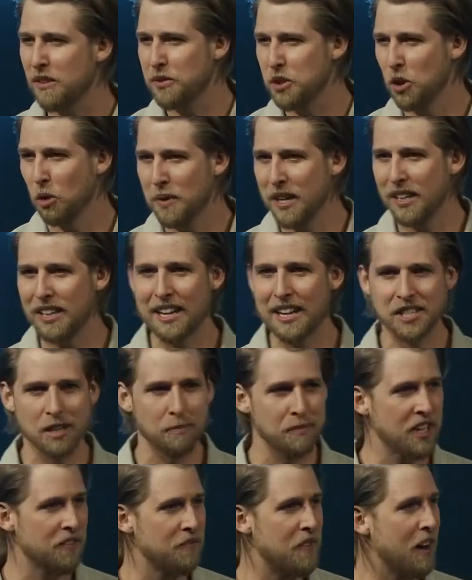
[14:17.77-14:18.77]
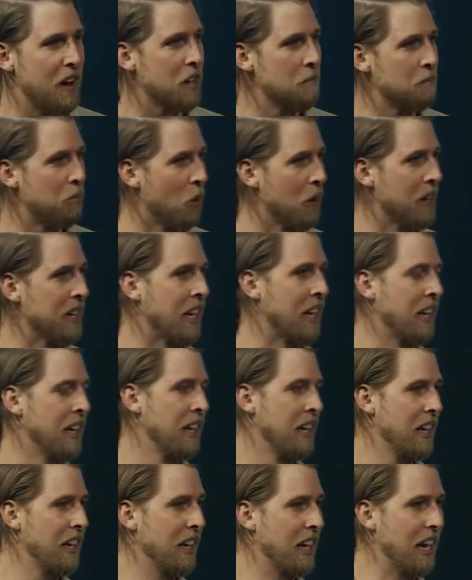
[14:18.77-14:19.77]
you'll realize something very important.
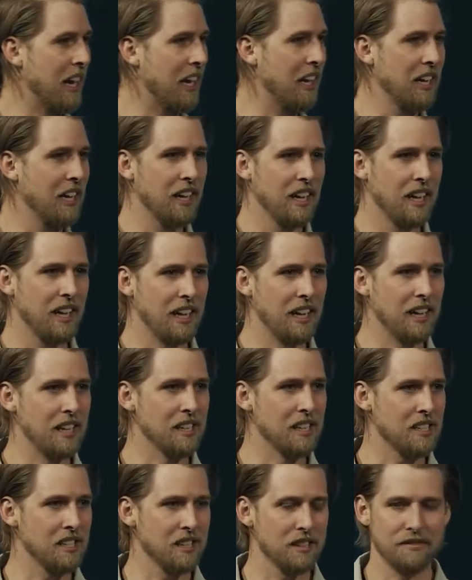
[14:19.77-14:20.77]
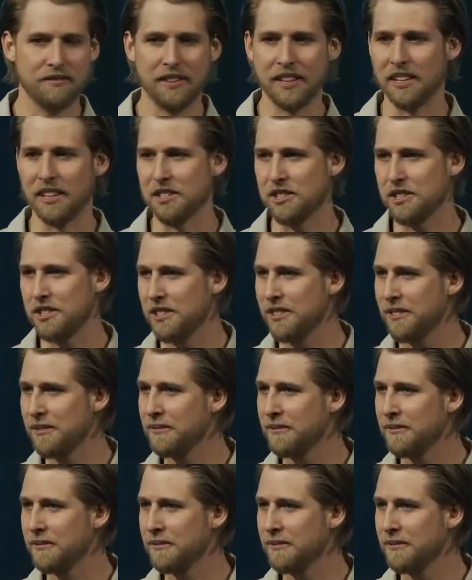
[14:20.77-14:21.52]
It is finished.